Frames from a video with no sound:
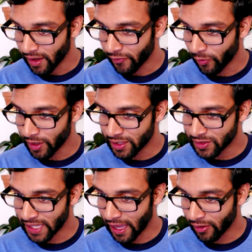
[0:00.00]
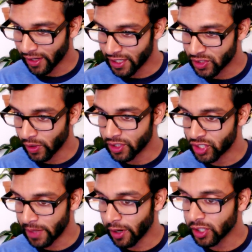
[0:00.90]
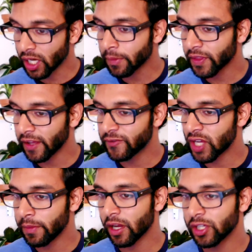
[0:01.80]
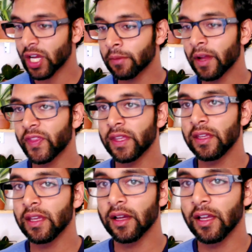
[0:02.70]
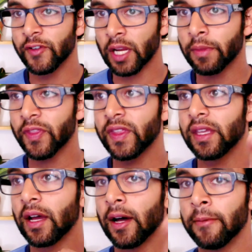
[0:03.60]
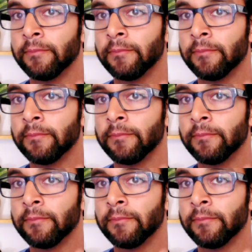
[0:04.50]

I've wanted this. How can I join? Jamie, are you talking about the, if Jamie, are you talking about the, if you're talking about the,